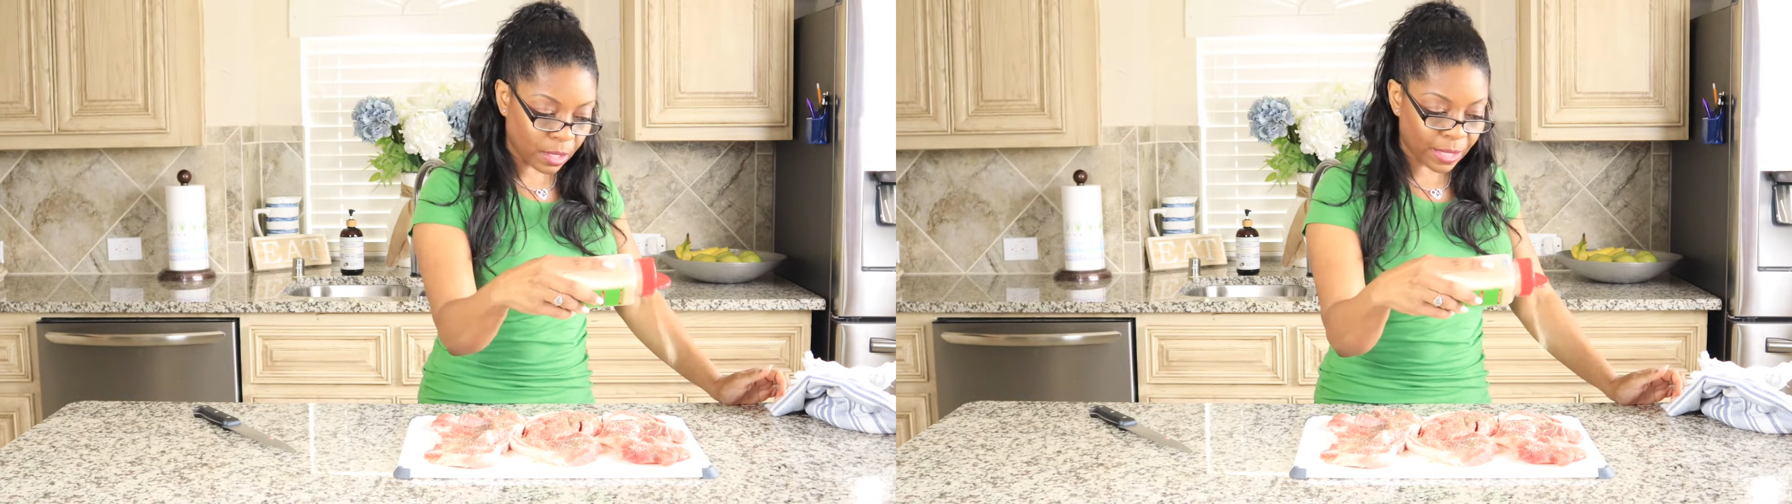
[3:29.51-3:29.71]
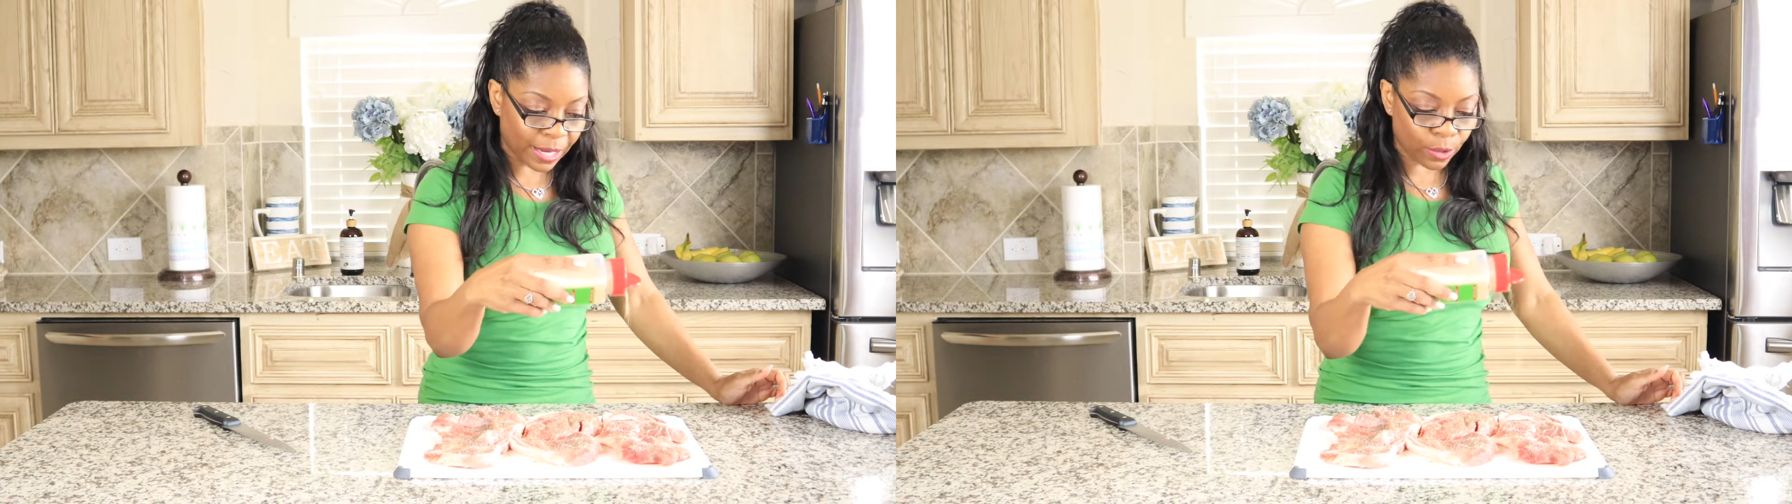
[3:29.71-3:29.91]

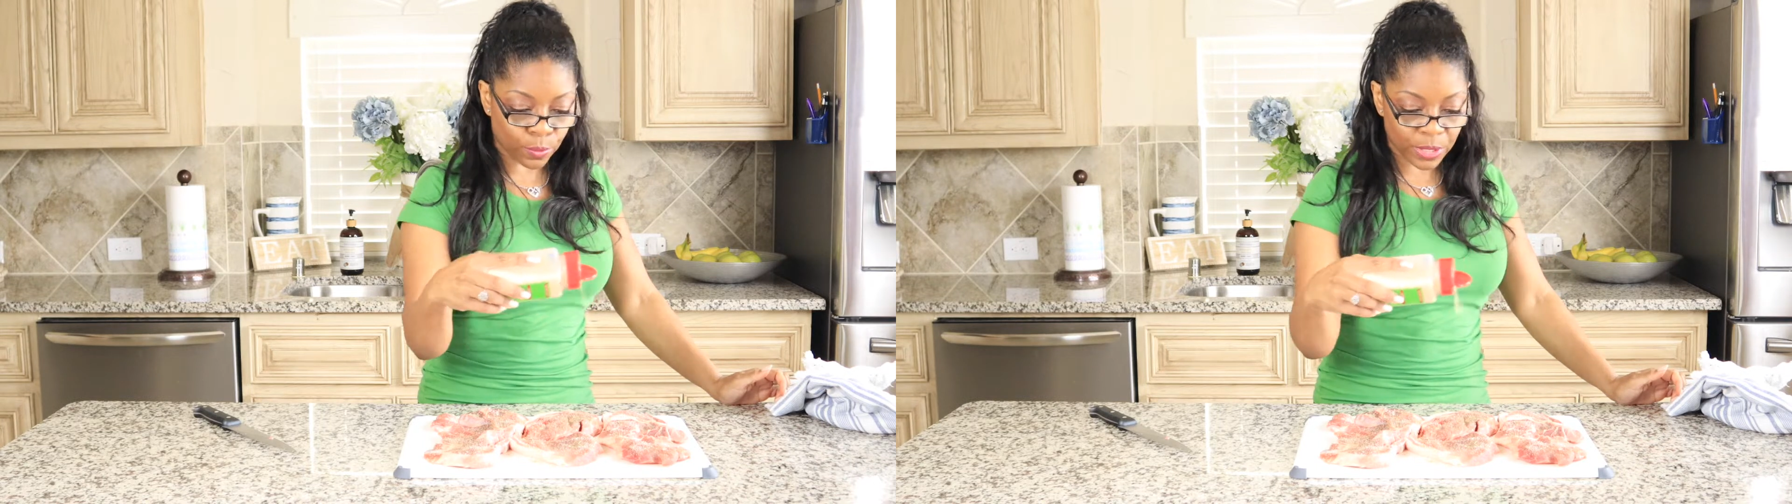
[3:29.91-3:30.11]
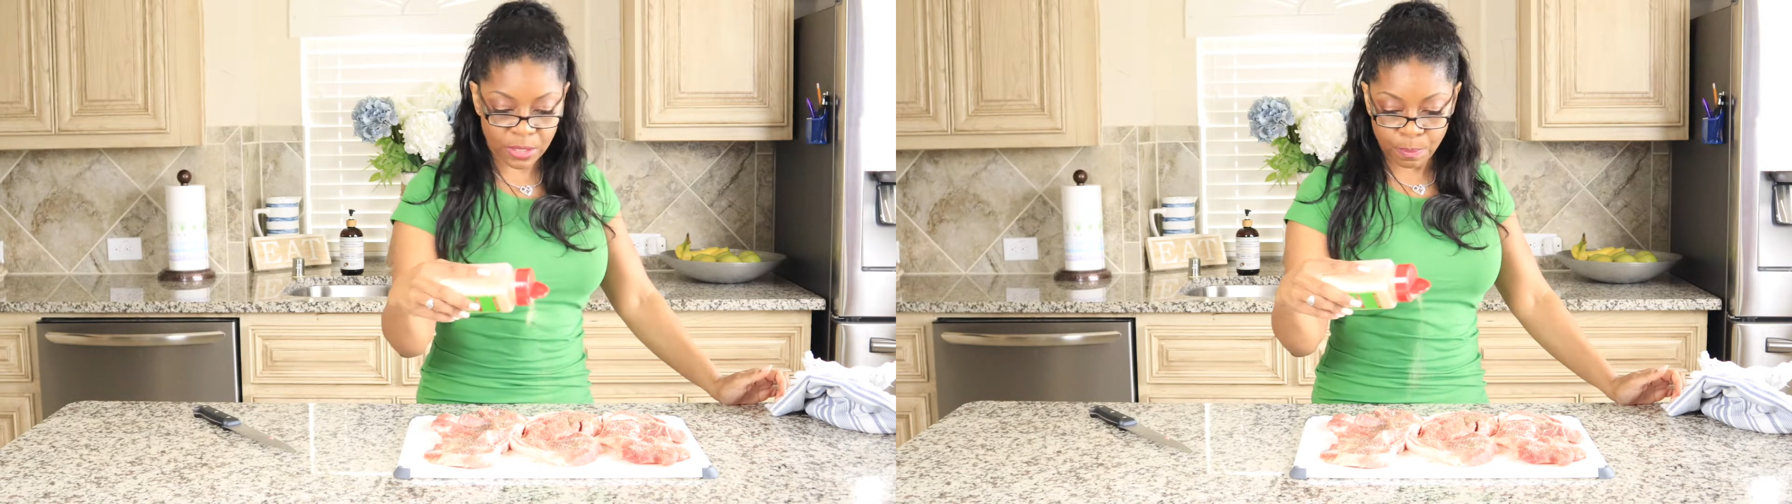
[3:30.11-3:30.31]
like a
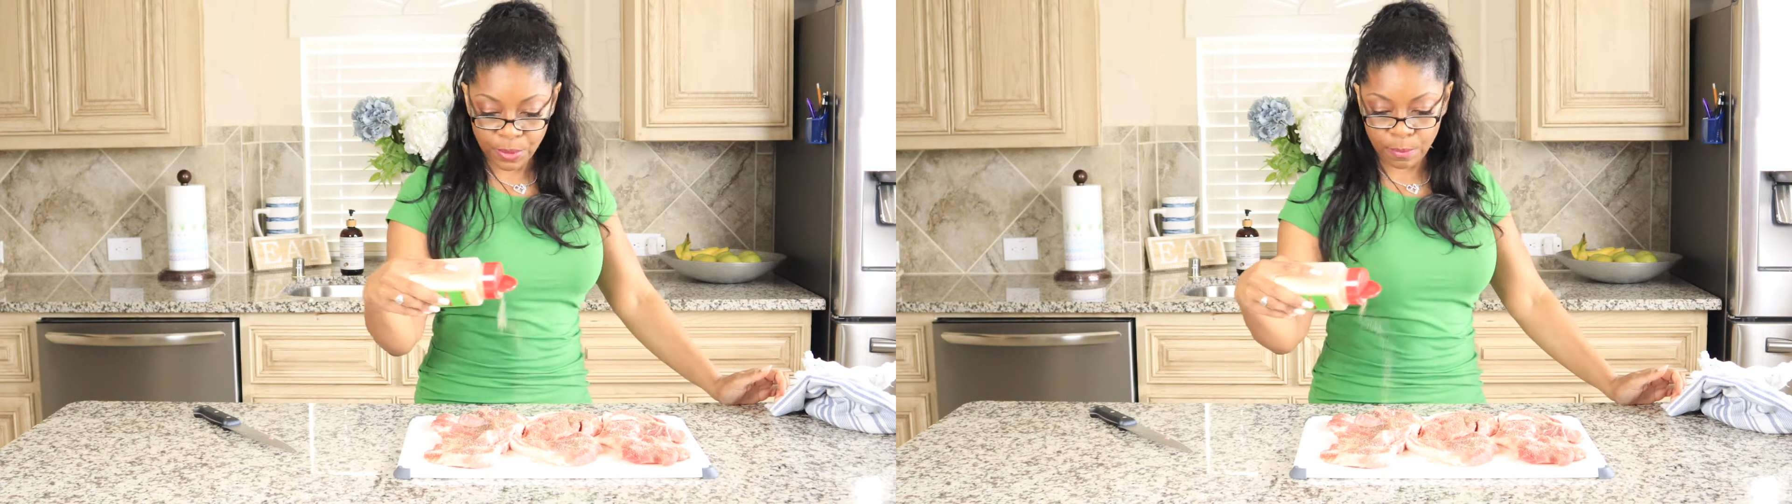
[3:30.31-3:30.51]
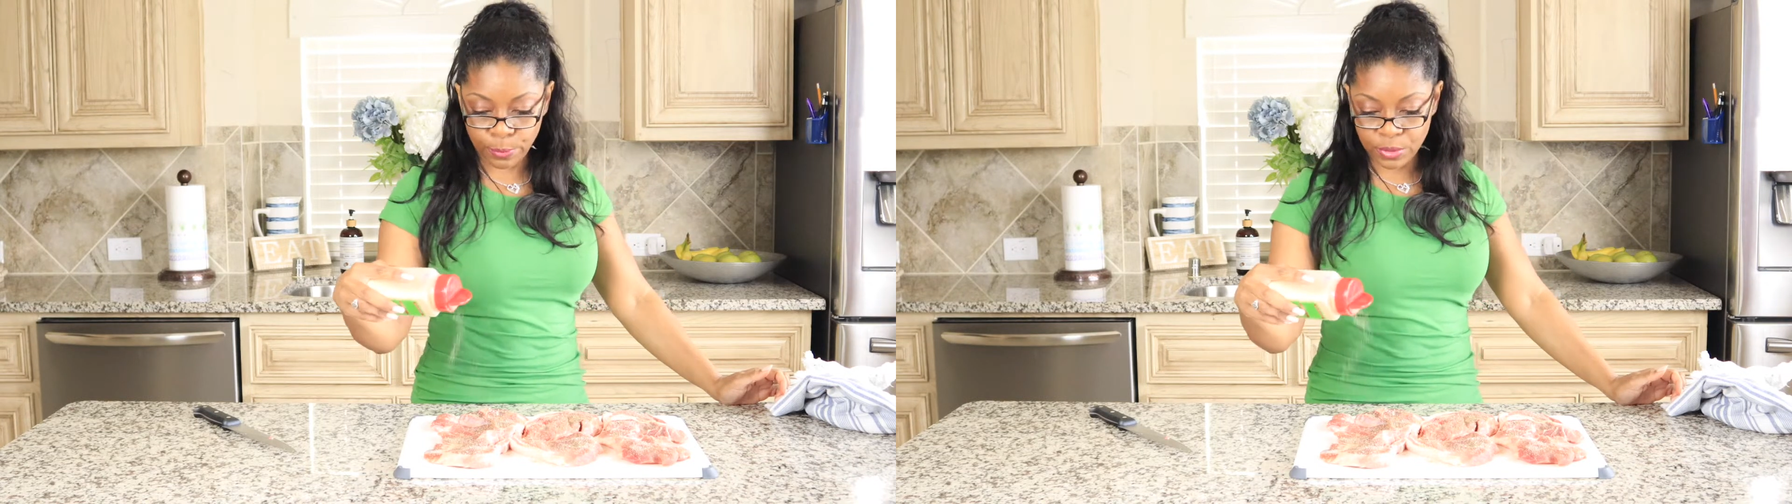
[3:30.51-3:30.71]

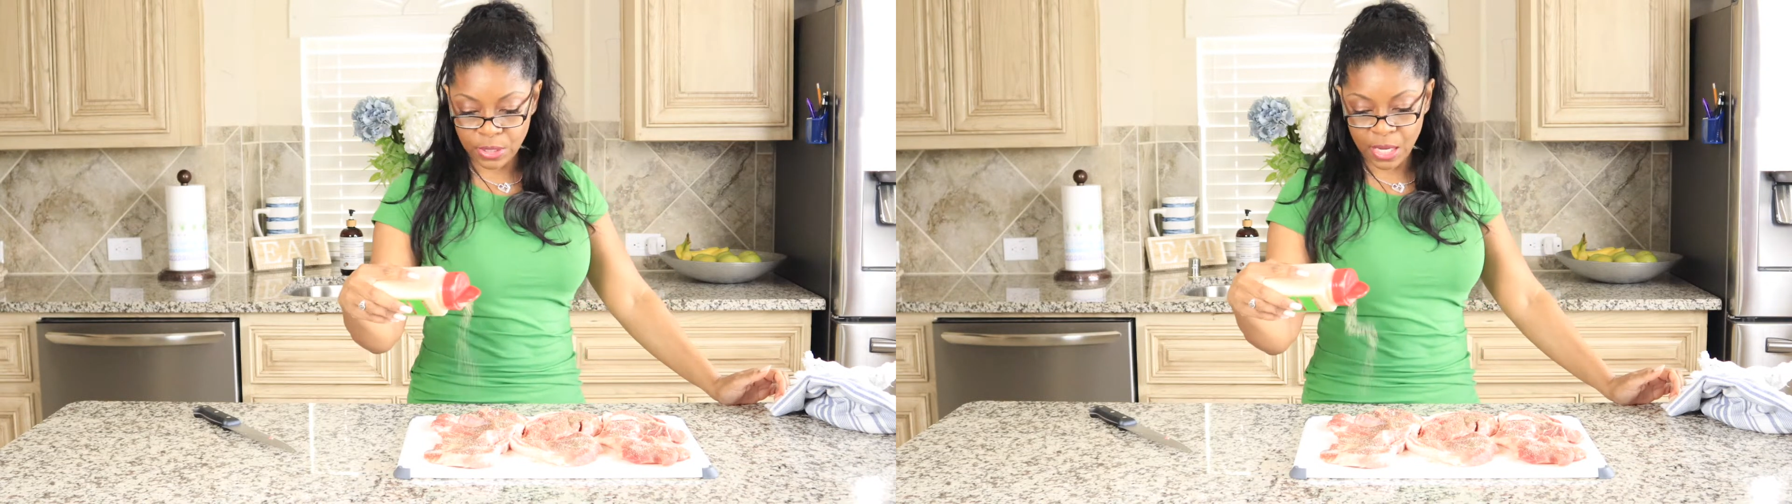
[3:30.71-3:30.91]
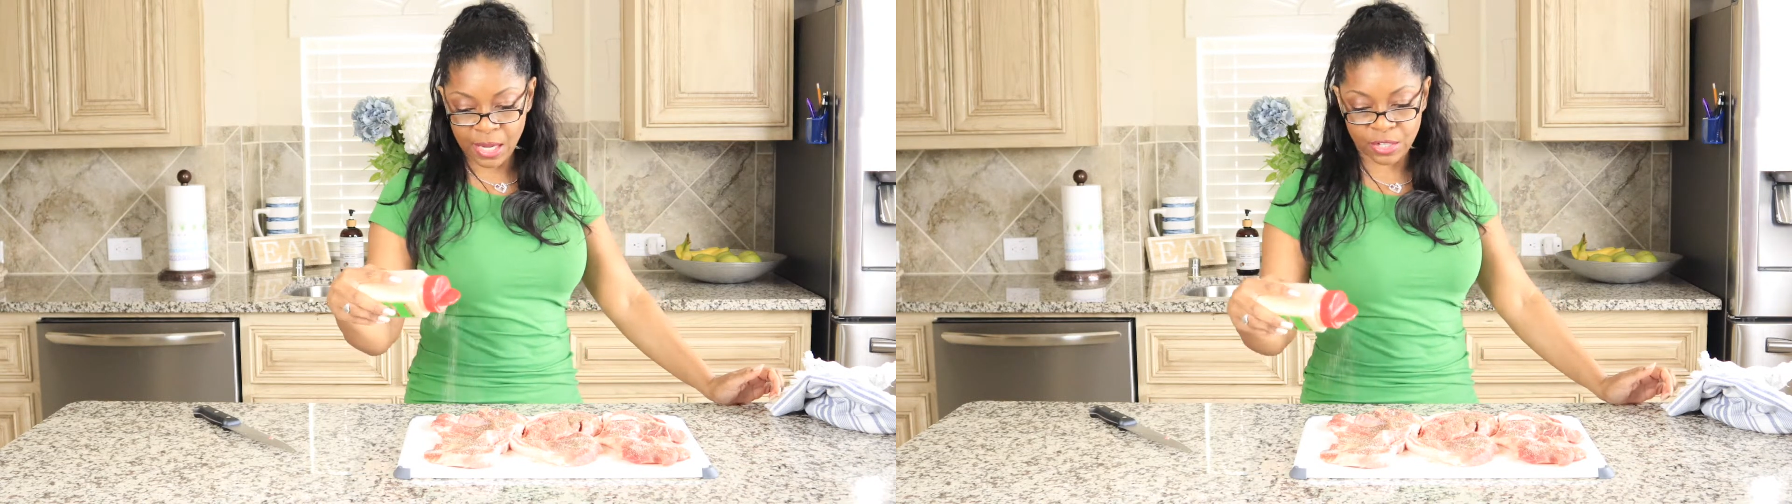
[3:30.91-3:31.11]
recipe per se.